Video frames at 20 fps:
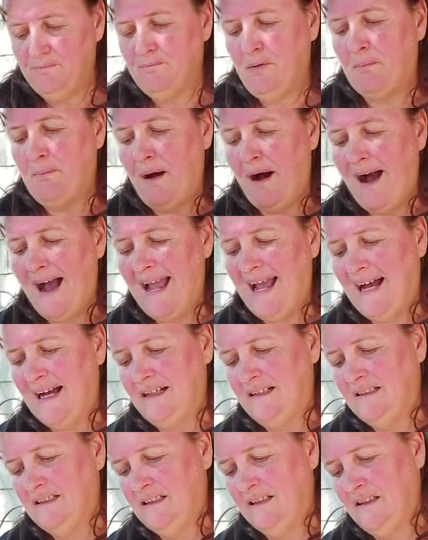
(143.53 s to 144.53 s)

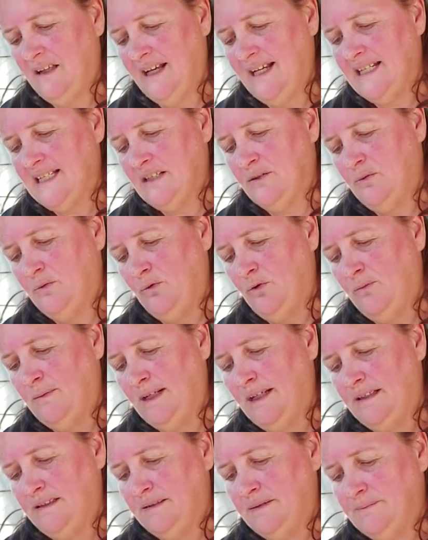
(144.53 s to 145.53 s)
Papaya likes the
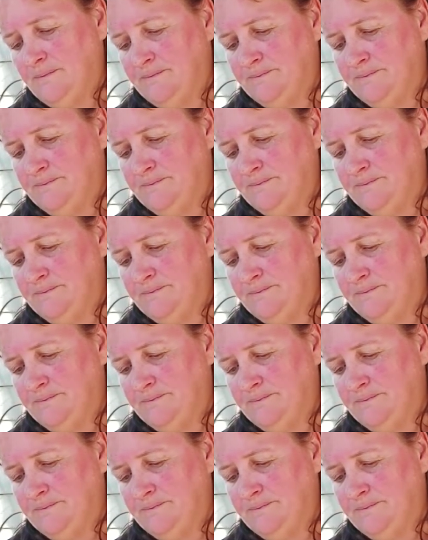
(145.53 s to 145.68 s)
warmer